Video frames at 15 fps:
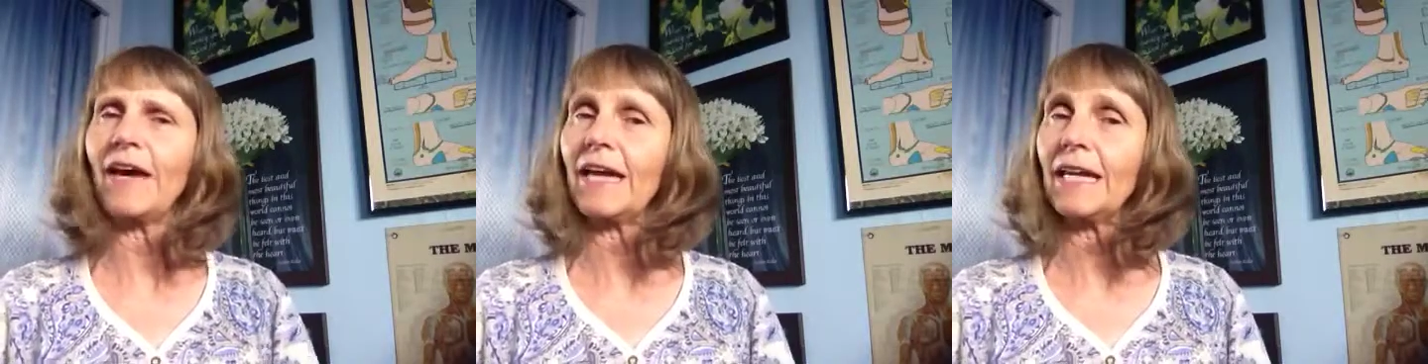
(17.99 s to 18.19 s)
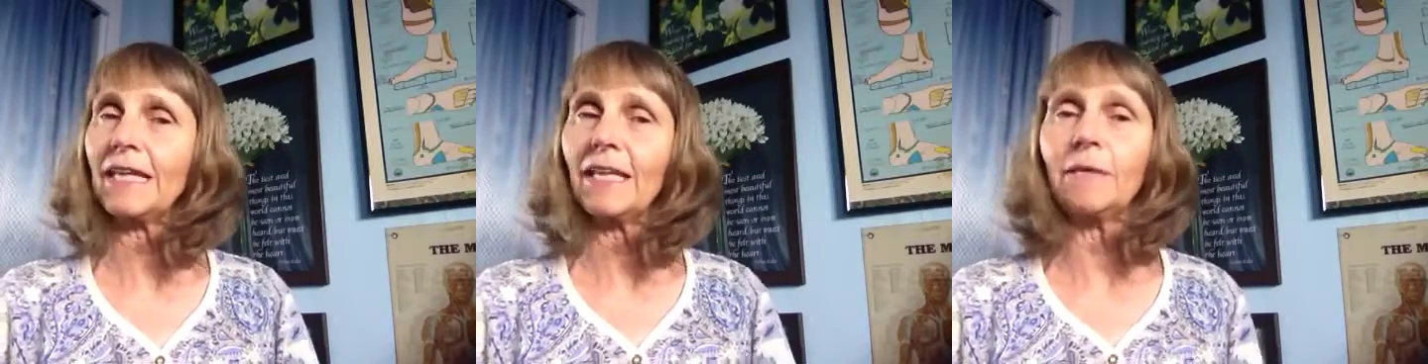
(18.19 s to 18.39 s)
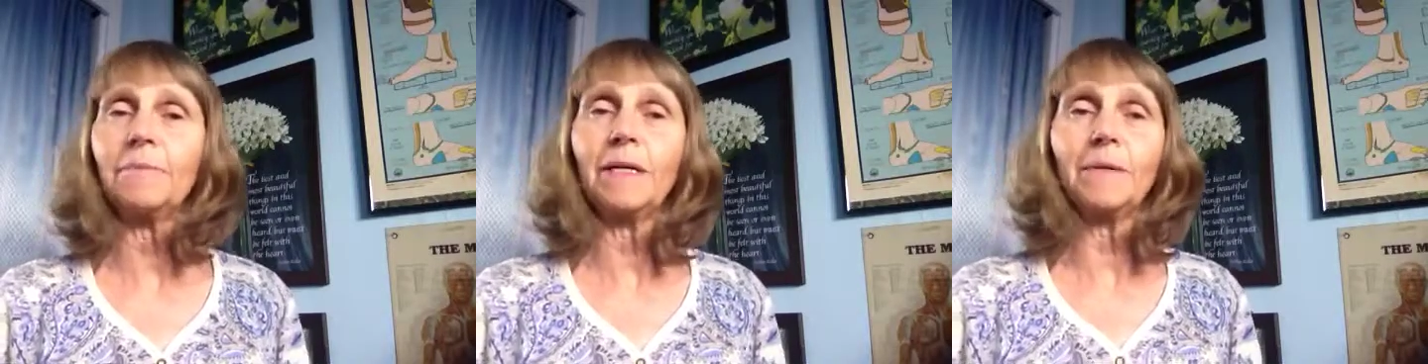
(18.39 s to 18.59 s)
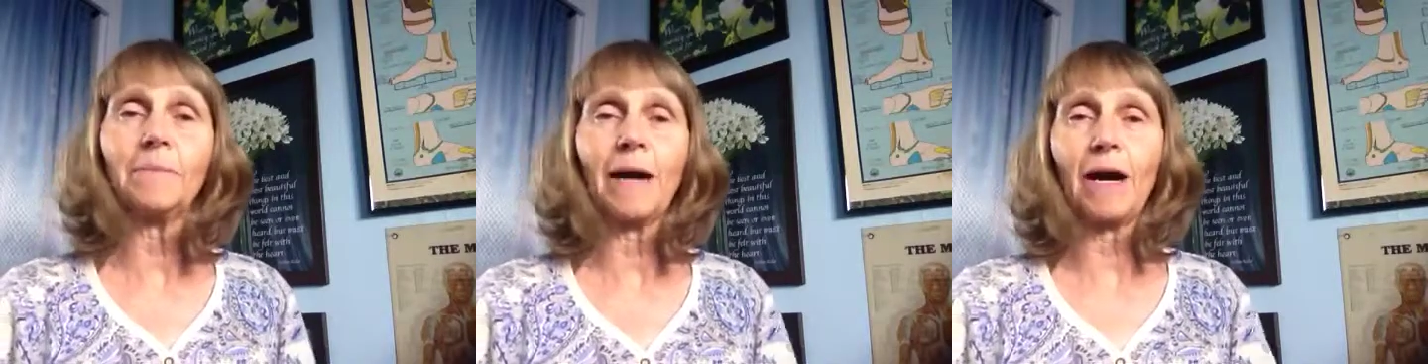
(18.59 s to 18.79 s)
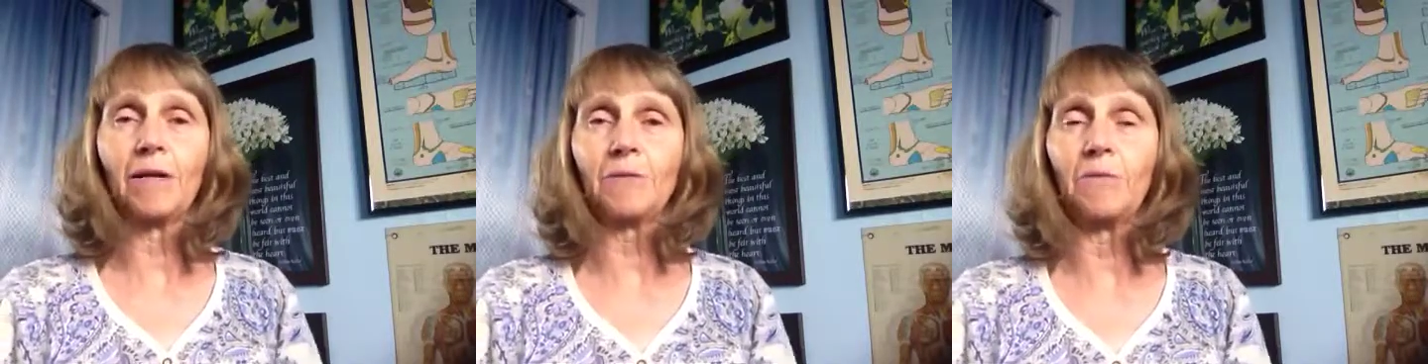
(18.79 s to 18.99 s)
and a little bit
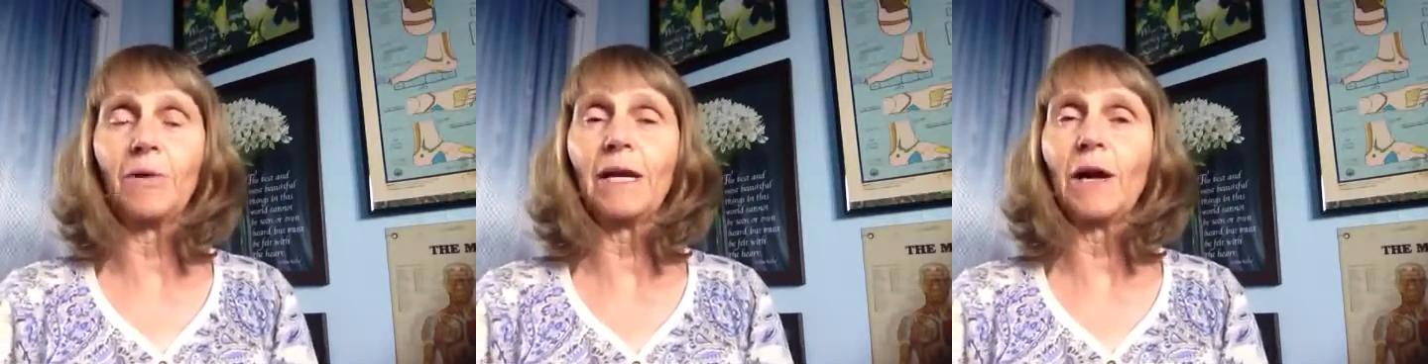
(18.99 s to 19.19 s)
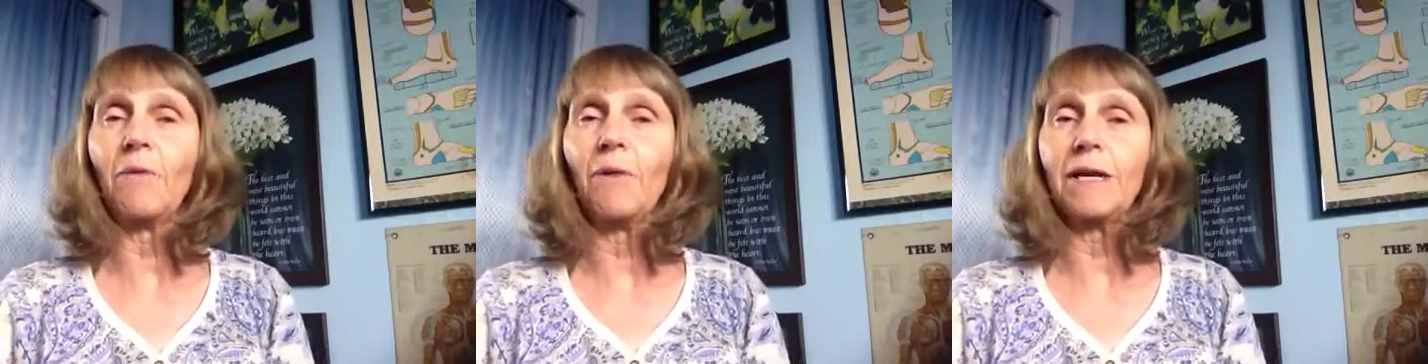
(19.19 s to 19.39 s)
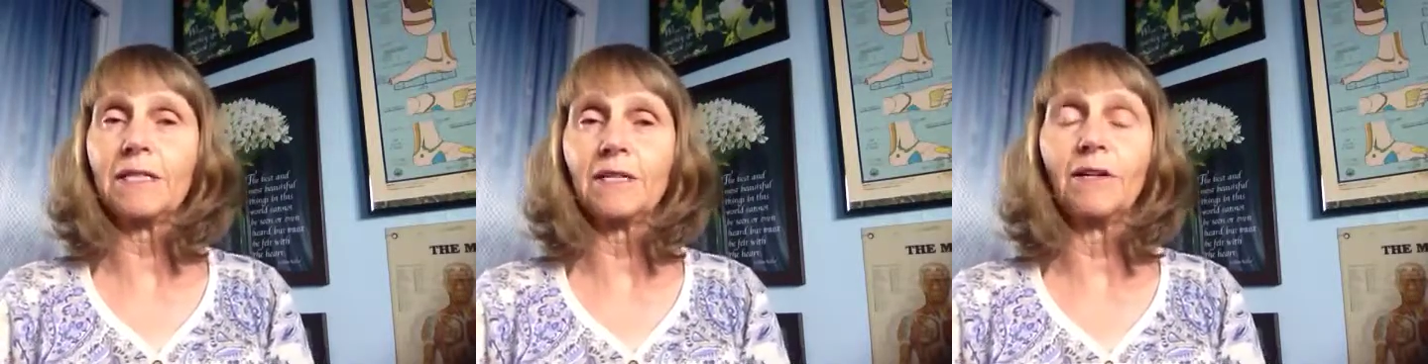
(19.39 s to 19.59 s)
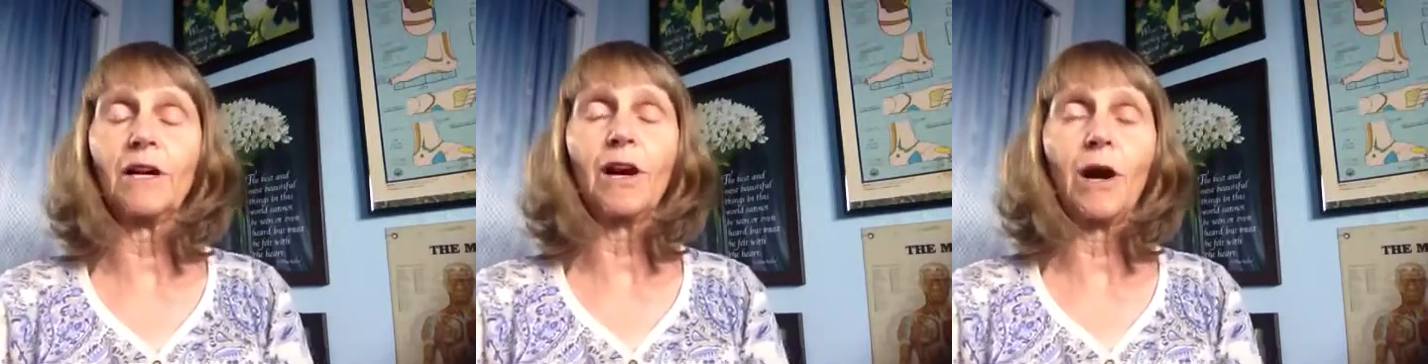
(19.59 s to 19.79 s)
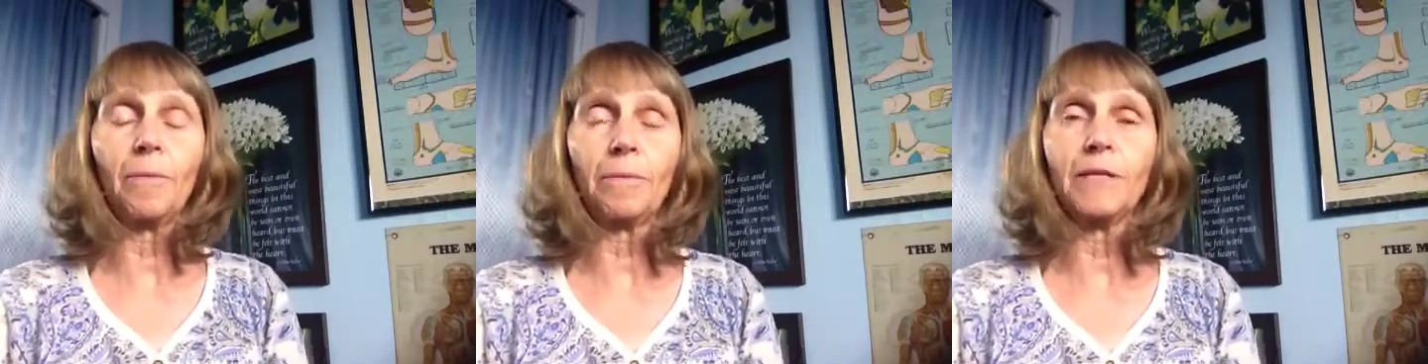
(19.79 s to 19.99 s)
about what I want to
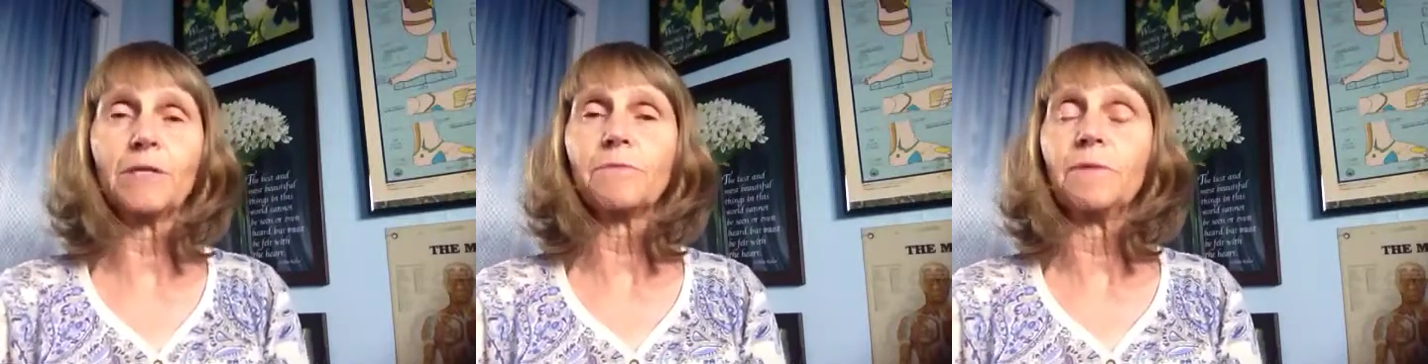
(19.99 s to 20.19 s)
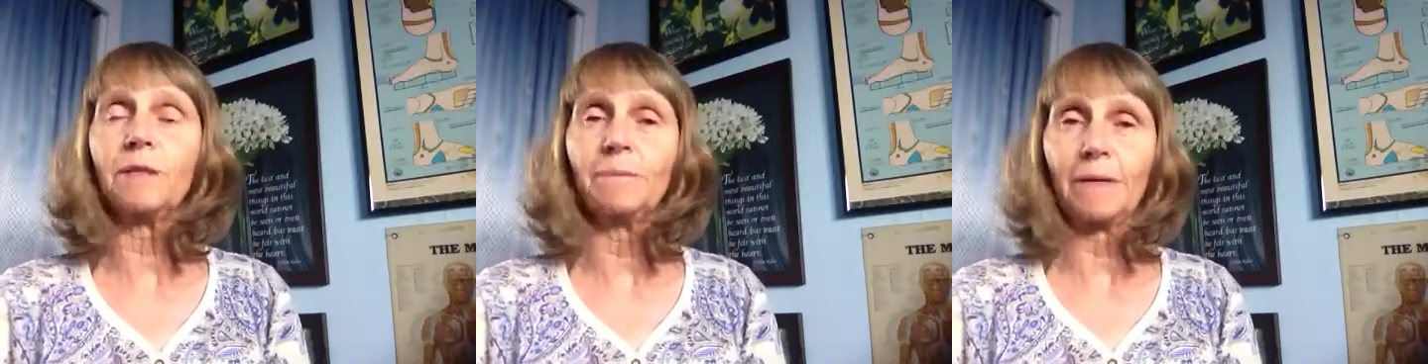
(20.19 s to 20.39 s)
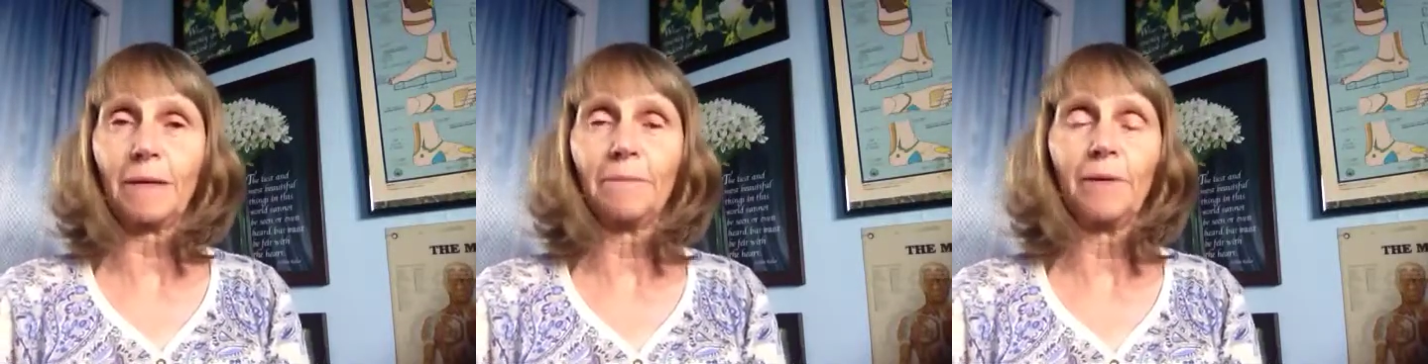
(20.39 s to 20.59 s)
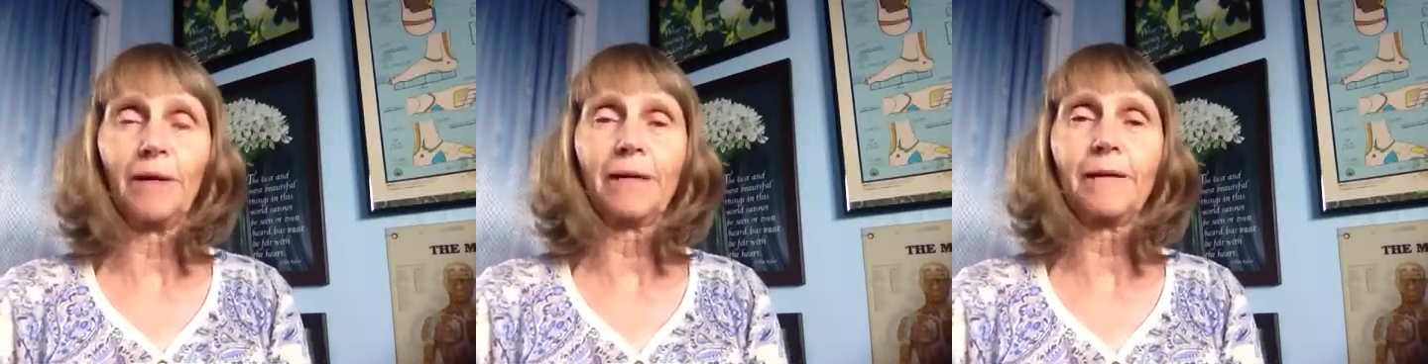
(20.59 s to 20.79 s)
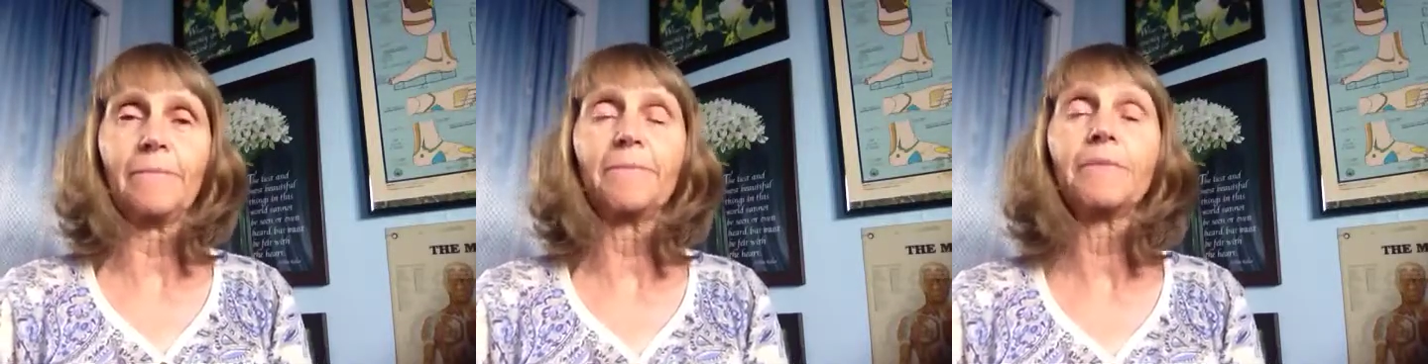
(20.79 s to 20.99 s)
accomplish with my
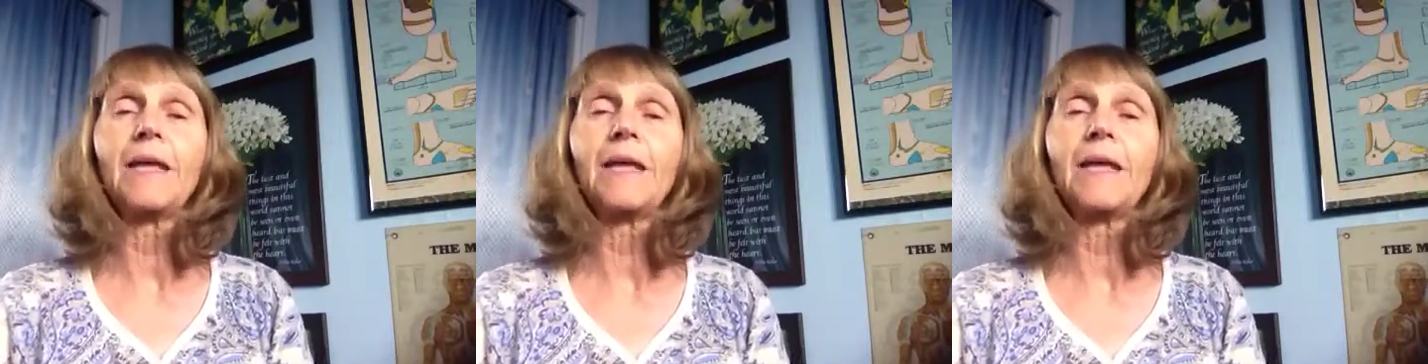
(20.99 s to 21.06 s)
book.